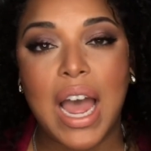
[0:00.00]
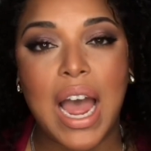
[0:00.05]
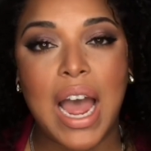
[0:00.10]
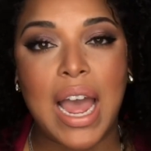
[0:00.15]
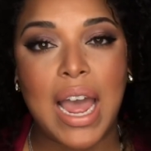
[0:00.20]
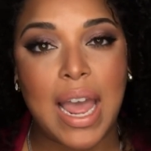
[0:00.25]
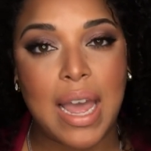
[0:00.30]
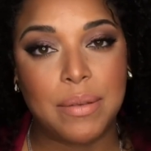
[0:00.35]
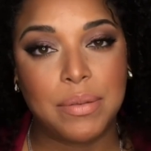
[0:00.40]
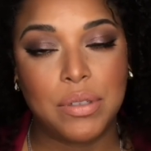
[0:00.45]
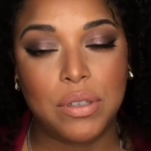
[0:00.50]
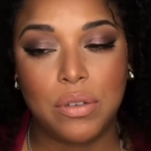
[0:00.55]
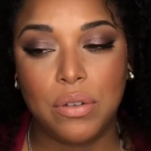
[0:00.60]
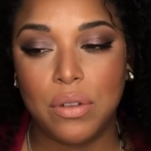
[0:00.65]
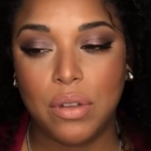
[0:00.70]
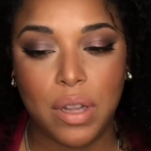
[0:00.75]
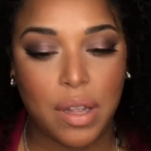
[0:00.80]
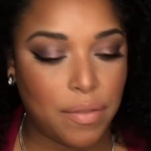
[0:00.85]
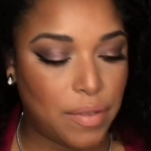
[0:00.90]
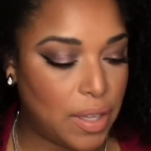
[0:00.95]
I
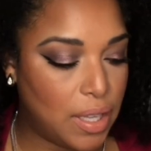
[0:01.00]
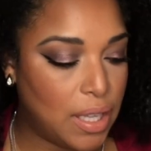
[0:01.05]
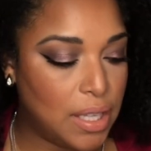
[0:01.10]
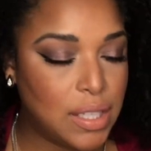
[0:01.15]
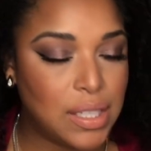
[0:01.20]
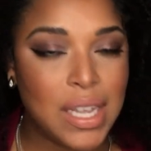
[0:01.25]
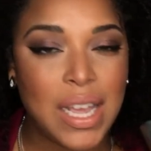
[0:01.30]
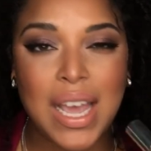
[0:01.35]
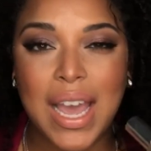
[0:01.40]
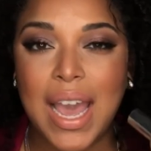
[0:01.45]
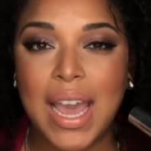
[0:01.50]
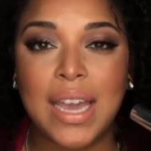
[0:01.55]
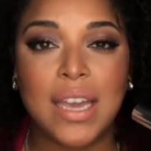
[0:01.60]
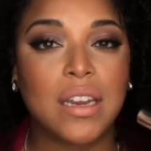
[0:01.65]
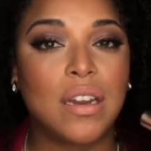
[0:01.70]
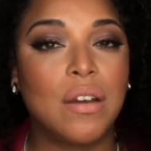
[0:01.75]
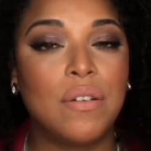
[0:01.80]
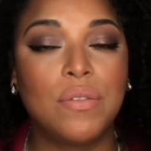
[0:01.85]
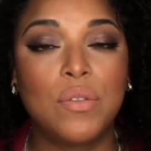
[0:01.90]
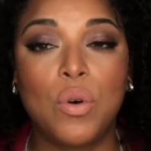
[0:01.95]
absolutely love this
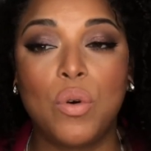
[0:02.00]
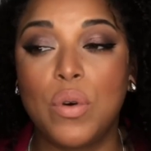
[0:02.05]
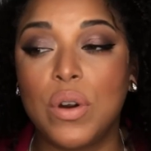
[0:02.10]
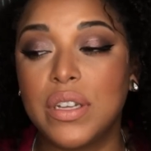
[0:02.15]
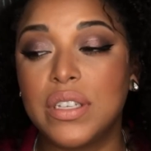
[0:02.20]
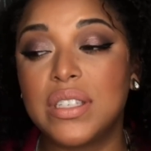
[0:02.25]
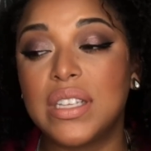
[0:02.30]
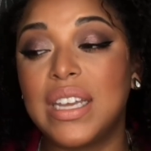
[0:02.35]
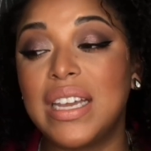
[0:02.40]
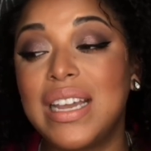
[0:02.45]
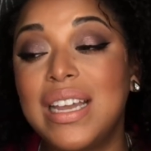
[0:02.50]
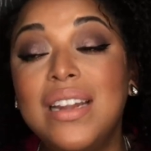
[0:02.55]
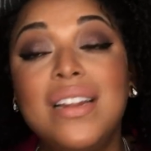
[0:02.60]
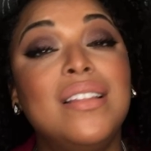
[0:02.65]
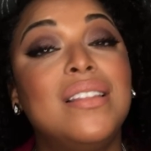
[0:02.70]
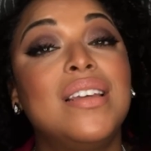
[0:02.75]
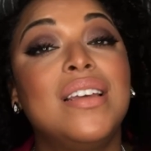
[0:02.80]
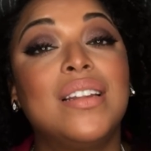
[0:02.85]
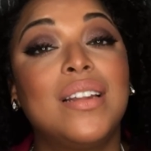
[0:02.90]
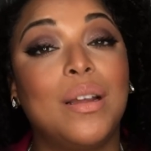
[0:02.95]
and of course
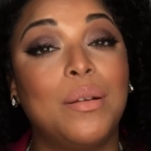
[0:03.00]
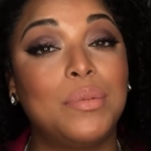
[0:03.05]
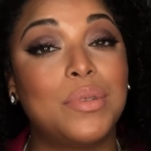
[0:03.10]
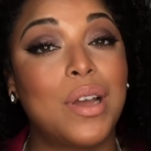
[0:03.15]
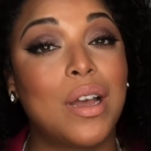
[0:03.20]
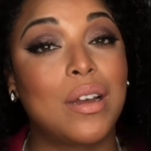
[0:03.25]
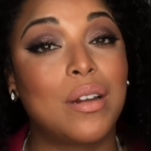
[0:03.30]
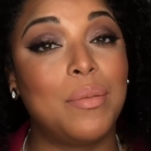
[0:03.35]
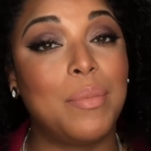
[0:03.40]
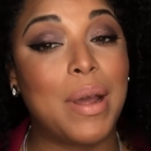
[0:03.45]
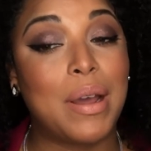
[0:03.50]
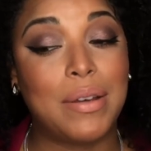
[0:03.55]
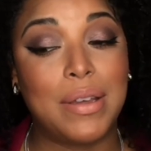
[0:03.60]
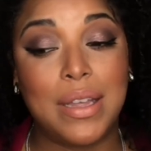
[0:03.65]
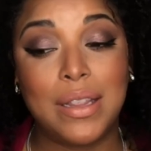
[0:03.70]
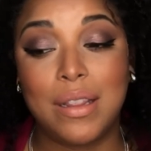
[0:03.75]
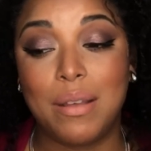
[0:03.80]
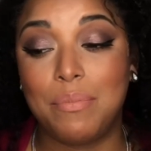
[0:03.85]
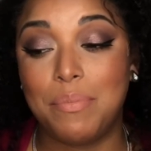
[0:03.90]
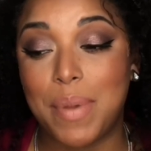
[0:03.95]
anything that I'm talking about
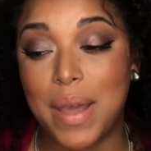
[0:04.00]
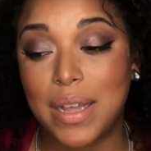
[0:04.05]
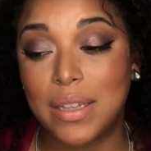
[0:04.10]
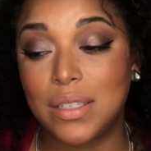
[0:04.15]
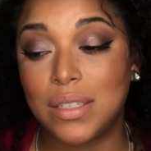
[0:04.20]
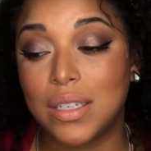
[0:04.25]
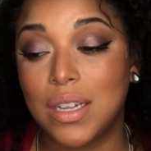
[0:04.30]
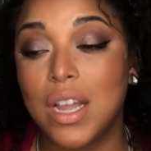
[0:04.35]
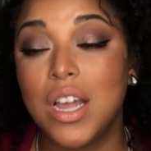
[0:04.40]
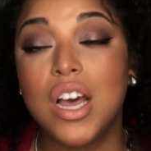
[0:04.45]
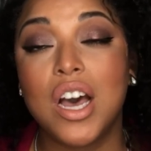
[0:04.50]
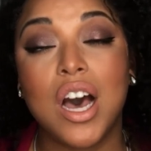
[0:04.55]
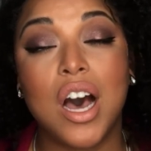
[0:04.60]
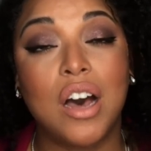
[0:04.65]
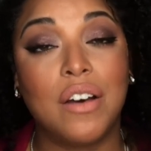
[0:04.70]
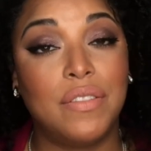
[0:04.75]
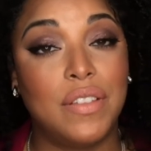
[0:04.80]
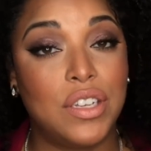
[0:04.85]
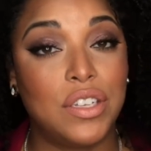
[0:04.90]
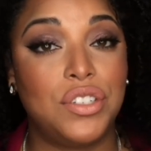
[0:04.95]
in the best
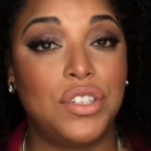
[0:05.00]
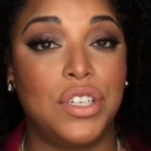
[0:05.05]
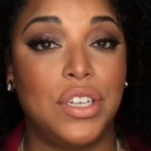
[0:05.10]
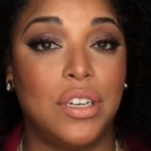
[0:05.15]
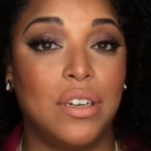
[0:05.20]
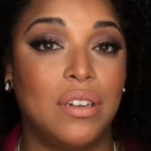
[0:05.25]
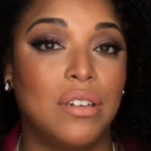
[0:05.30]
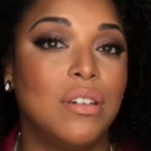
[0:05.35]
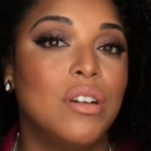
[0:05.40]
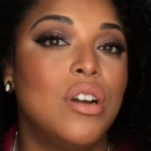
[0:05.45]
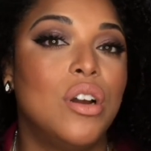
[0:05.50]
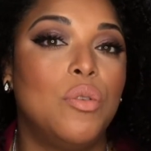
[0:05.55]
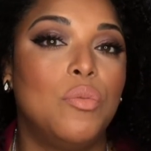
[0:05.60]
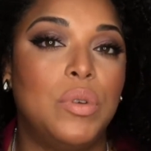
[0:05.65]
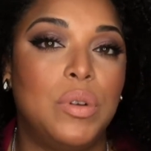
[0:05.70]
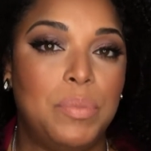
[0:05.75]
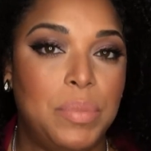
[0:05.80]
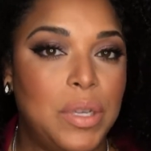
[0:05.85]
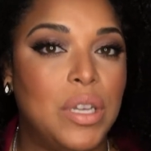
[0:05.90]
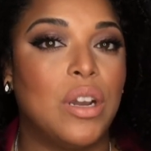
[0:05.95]
of this year
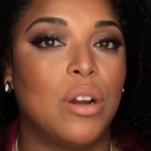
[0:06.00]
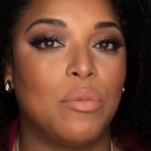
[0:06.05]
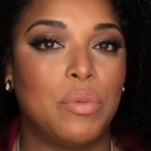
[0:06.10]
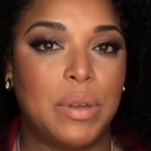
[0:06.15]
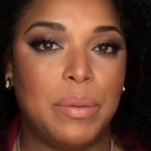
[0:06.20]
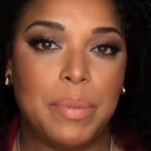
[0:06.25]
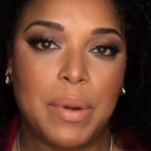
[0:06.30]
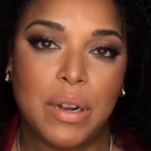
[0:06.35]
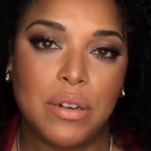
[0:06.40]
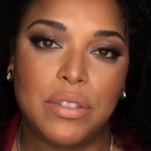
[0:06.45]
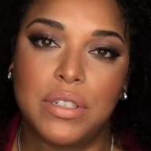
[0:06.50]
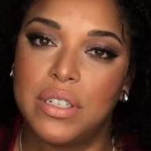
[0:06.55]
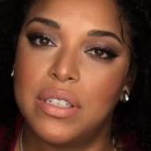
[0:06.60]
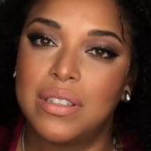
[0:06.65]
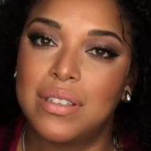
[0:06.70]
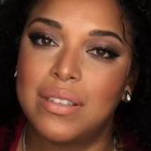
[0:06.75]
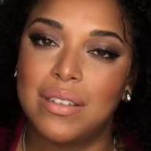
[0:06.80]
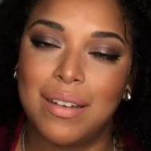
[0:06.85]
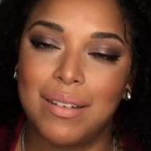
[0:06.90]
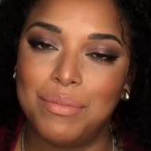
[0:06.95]
would be a
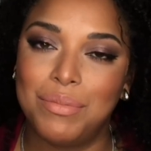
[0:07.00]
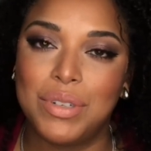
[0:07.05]
repurchase.